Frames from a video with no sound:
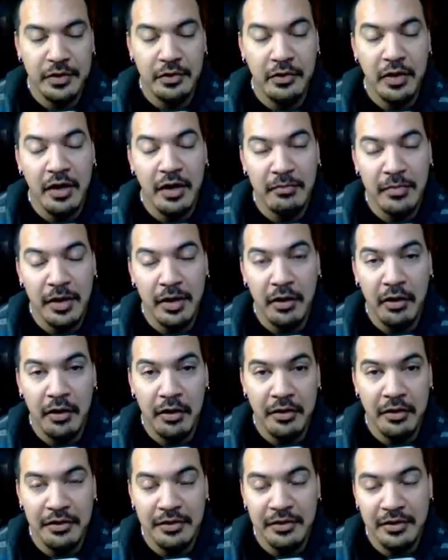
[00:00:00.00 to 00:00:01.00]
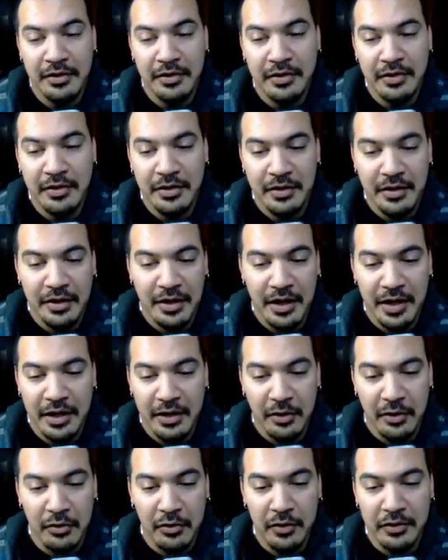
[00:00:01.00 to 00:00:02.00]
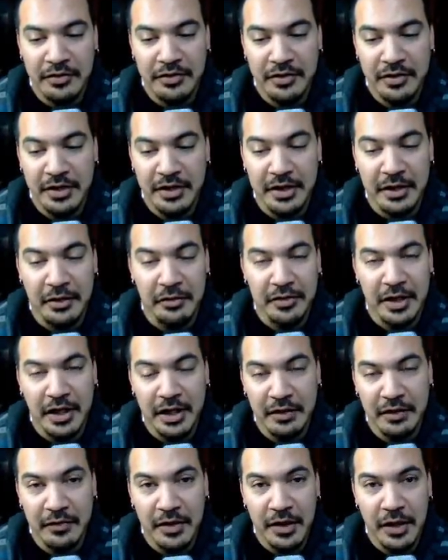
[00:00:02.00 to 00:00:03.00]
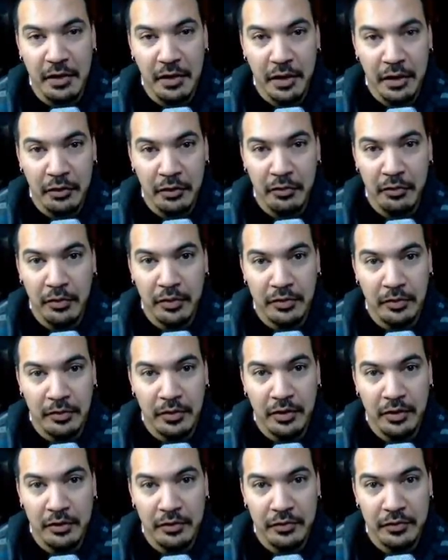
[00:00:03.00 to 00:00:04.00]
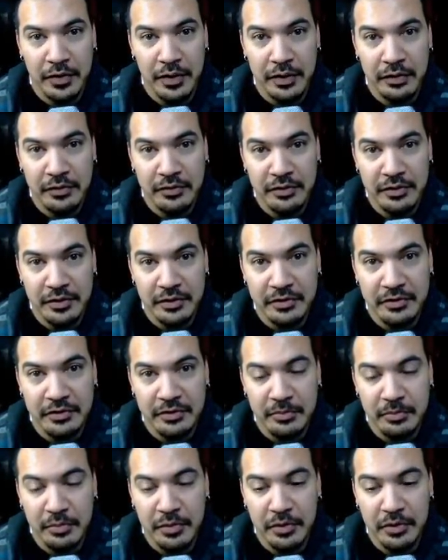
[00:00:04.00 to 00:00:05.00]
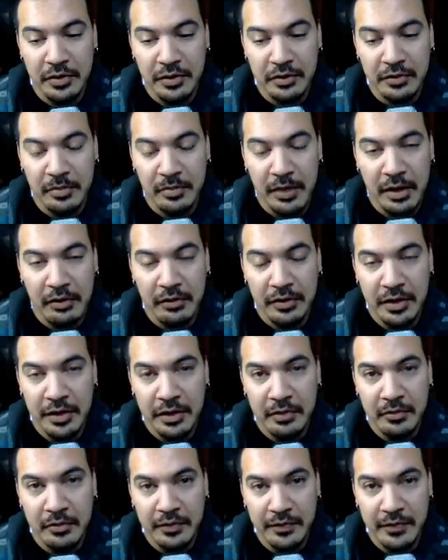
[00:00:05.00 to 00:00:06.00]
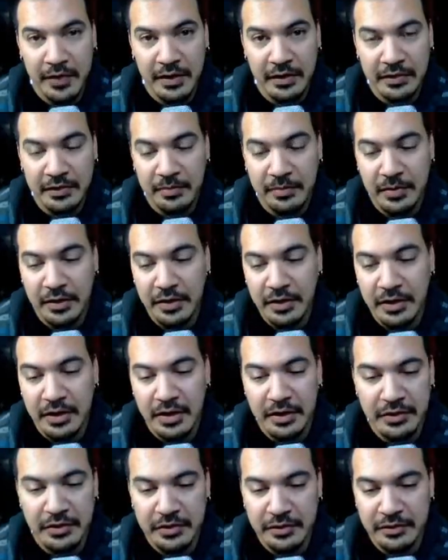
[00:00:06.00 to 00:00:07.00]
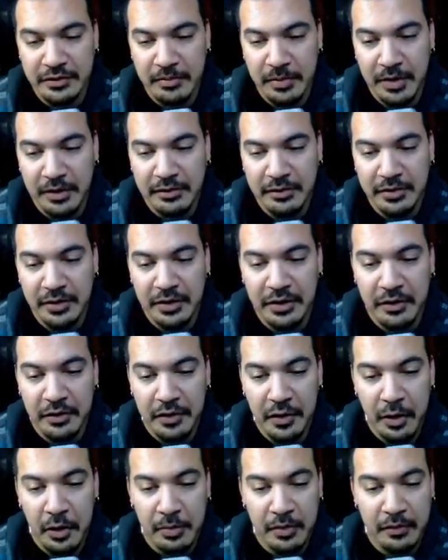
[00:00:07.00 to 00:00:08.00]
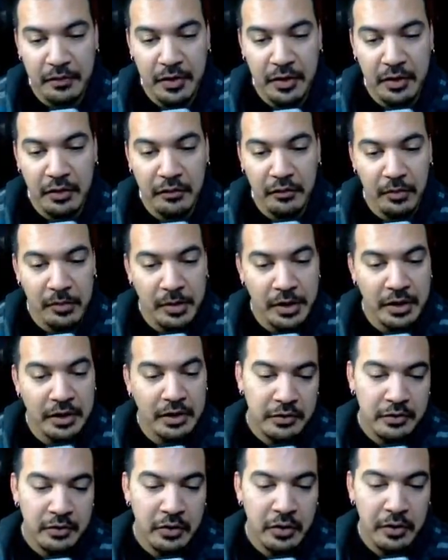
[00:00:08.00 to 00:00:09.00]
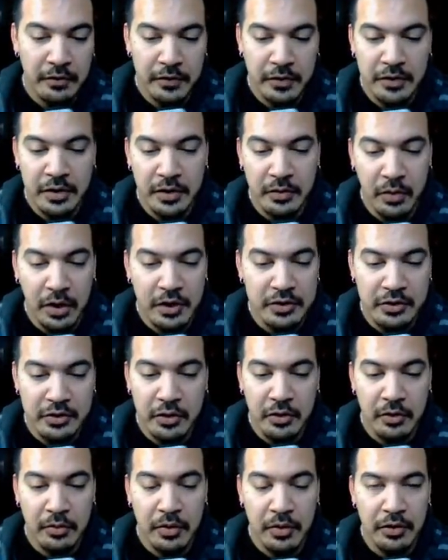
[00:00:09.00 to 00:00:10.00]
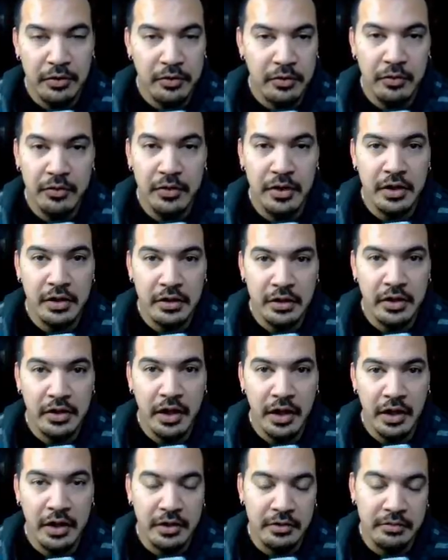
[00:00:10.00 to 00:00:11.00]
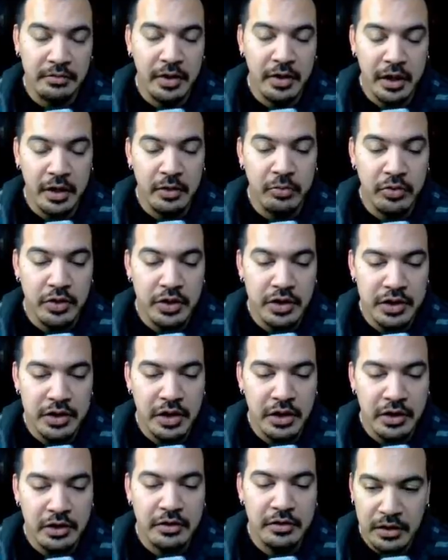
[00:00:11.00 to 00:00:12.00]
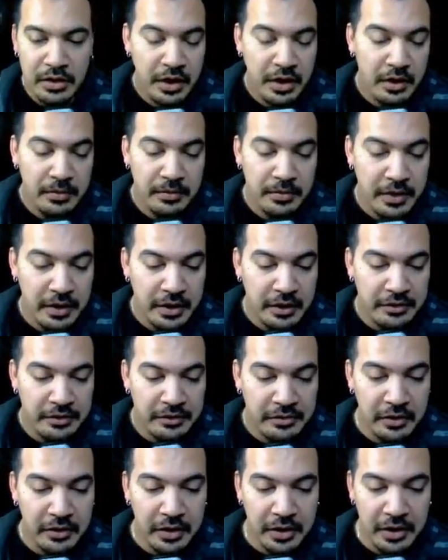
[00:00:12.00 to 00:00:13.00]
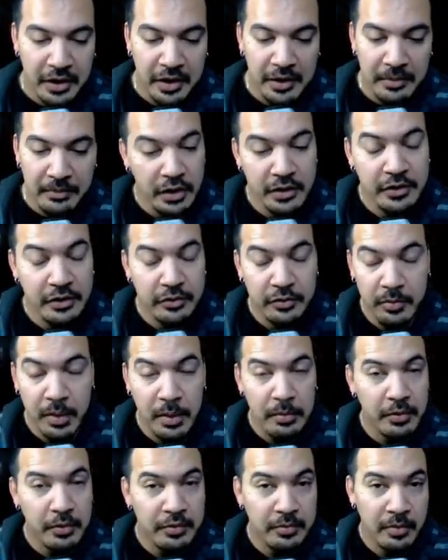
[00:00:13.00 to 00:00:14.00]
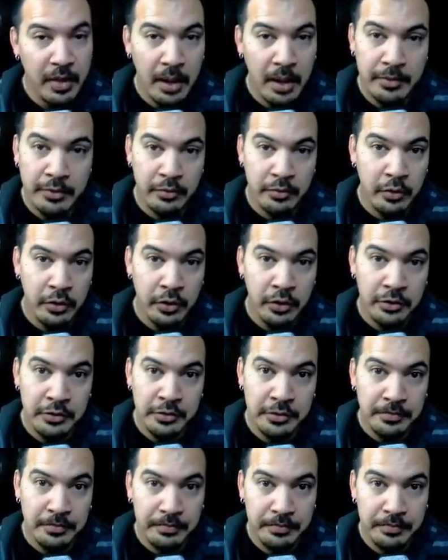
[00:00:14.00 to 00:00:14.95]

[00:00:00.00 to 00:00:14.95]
you have my heart I know it wasn't an entertaining video. I know it wasn't one of those videos to put a smile on anyone's face, but it's just basically a therapy video for me. So if you did watch it all the way through, then I, I appreciate it. Yeah, I guess that's all I got. Just remember it's Bobby's world,